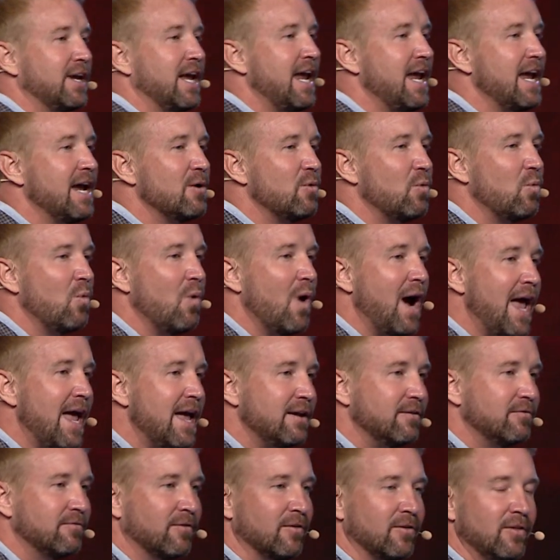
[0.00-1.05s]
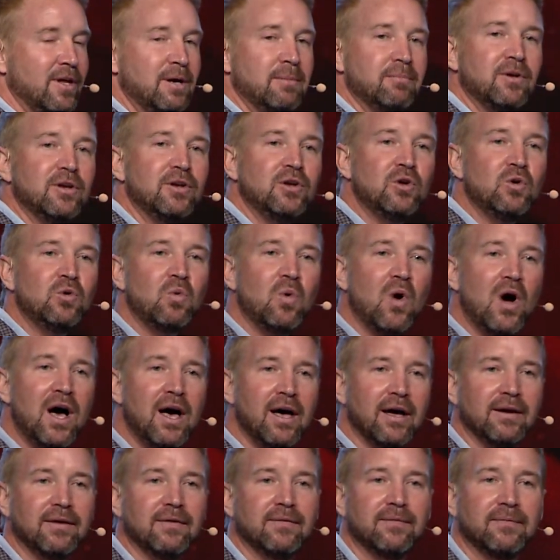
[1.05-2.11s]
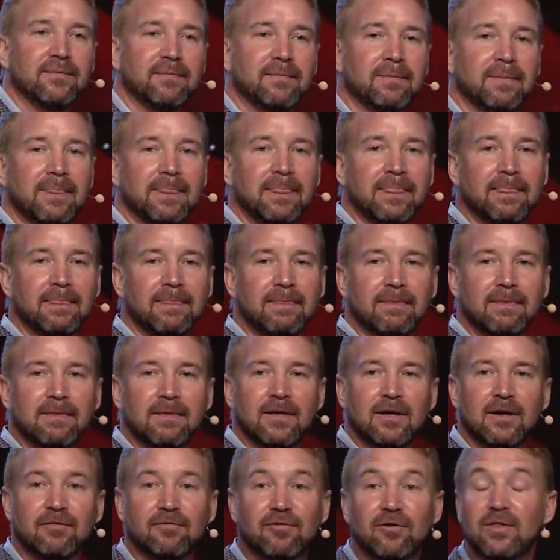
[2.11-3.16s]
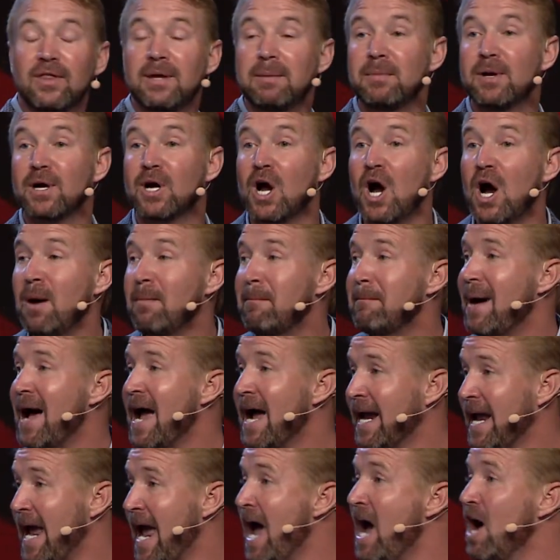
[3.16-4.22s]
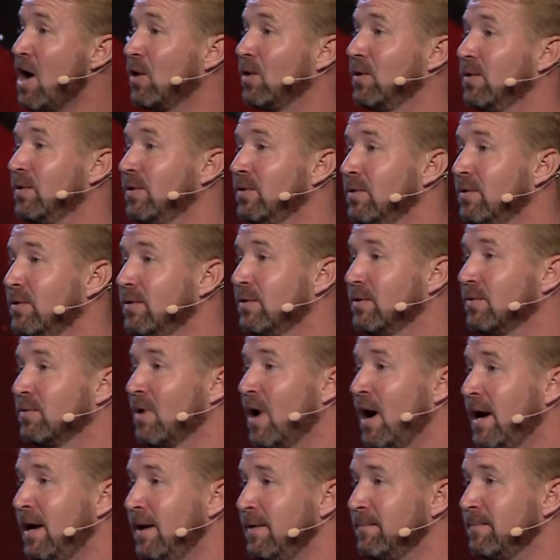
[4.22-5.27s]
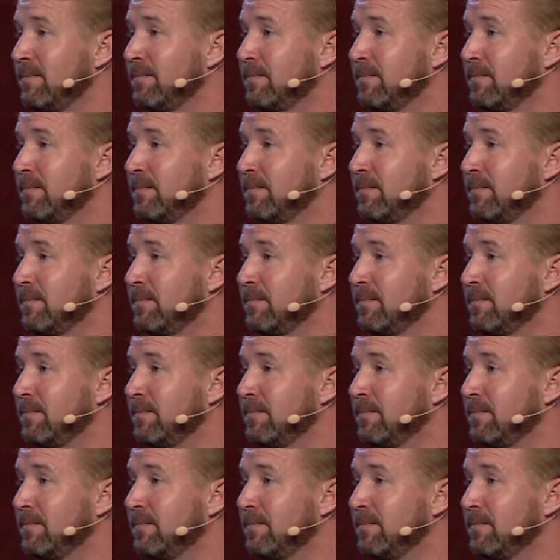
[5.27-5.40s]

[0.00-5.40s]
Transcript: can't wait for them to do what? For them to come back out, right?